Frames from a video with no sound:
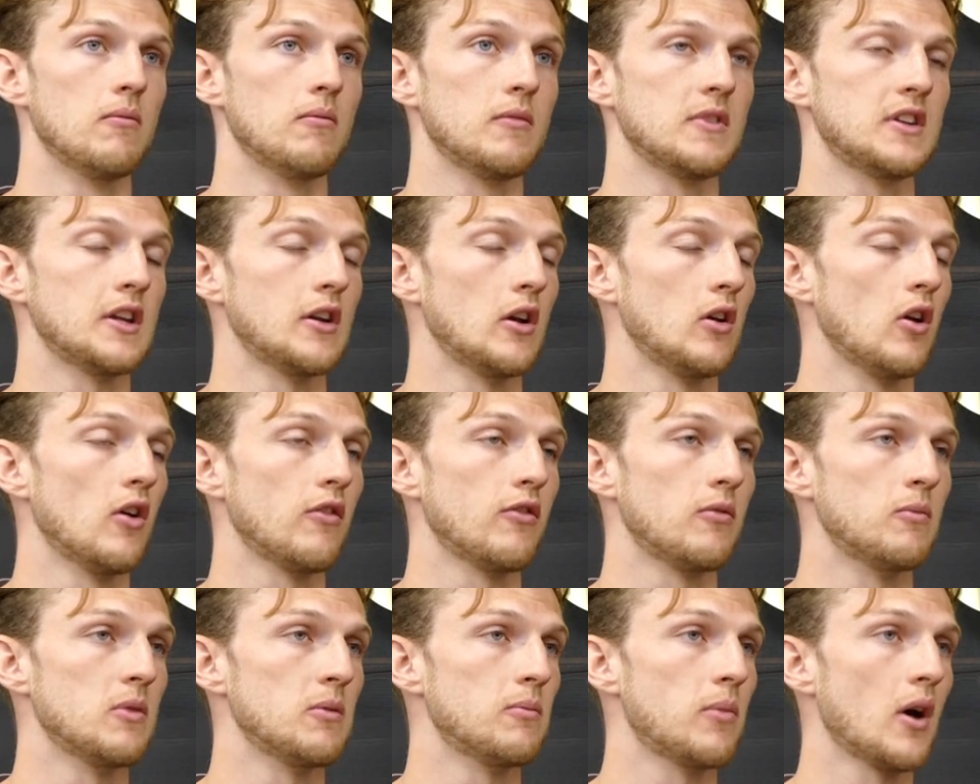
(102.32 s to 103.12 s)
Did a lot
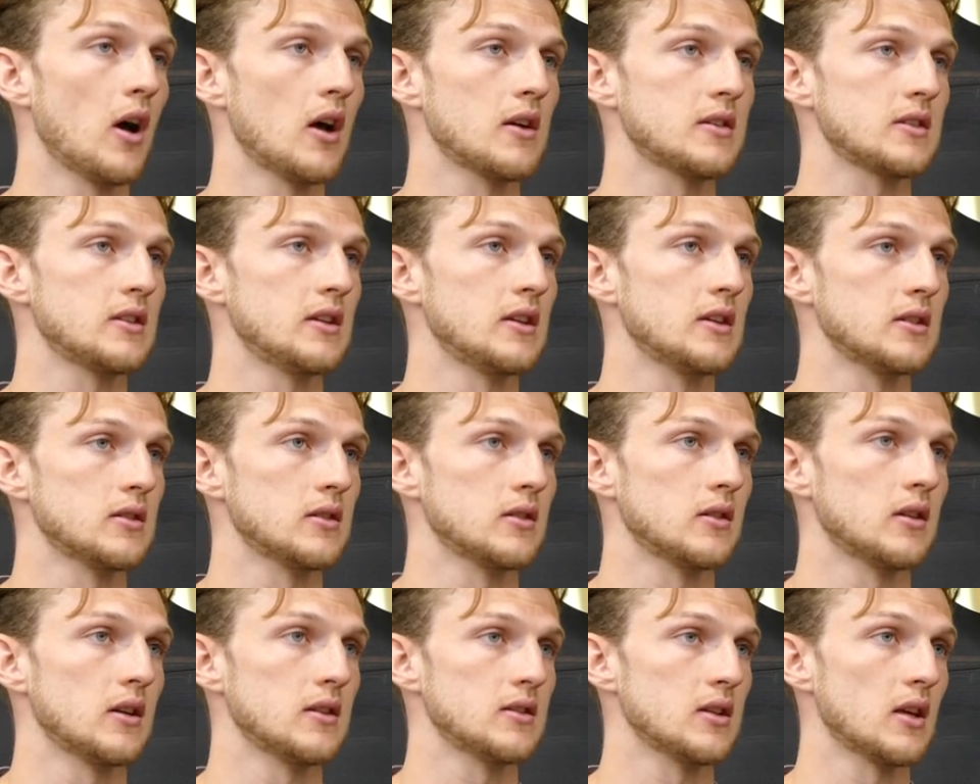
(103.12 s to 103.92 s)
for me personally
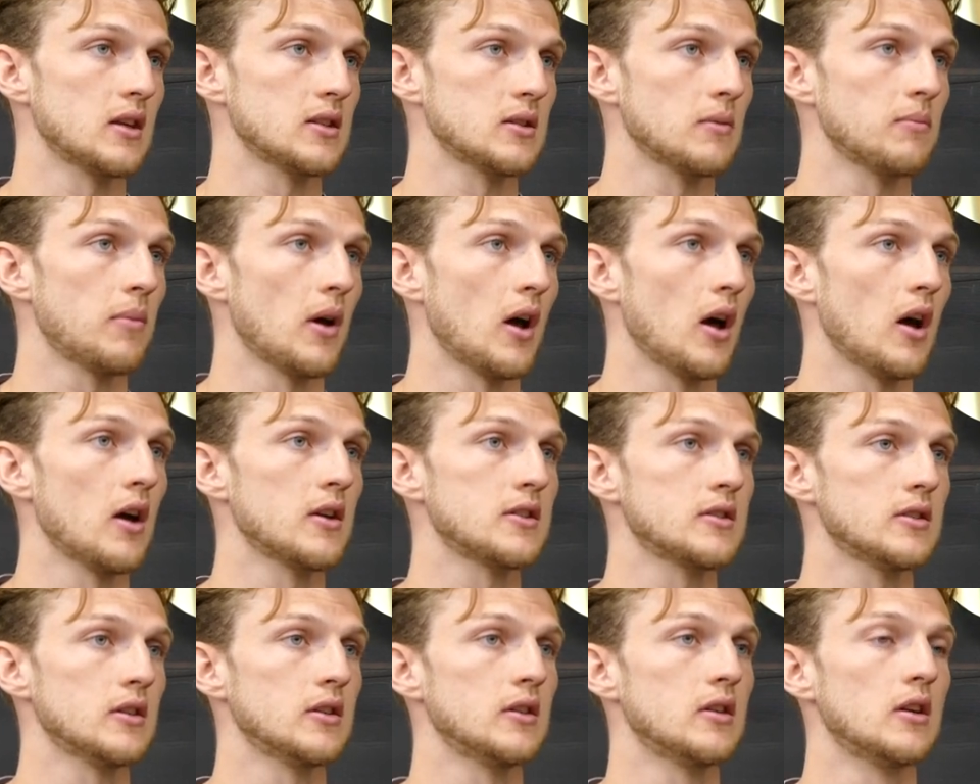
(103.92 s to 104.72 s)
as a
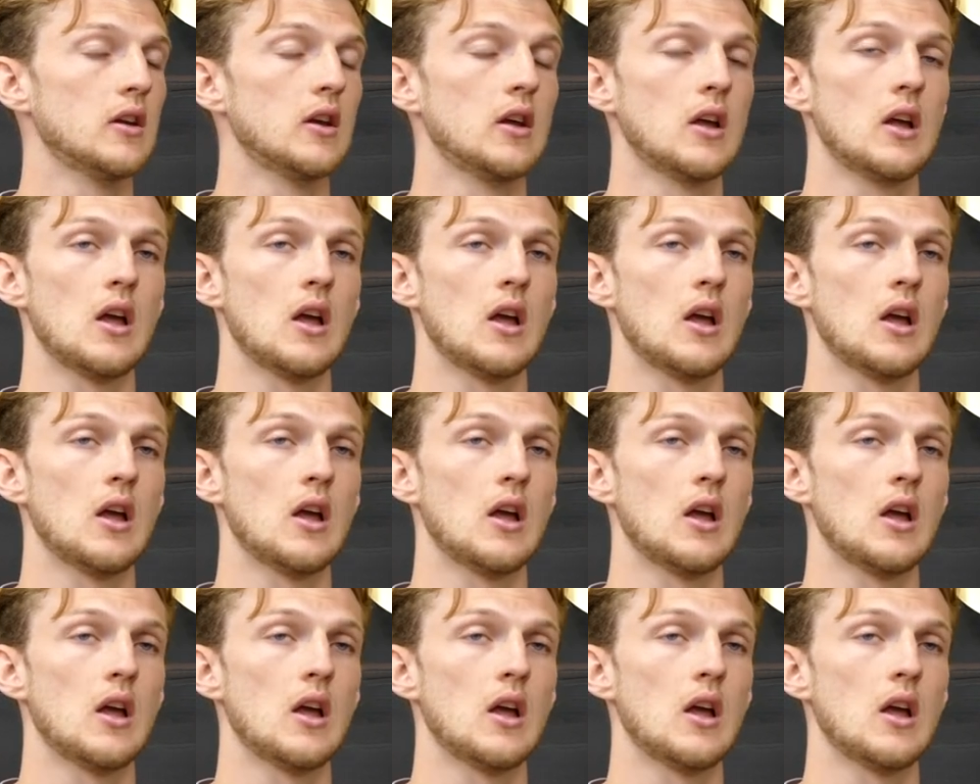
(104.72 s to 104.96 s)
person,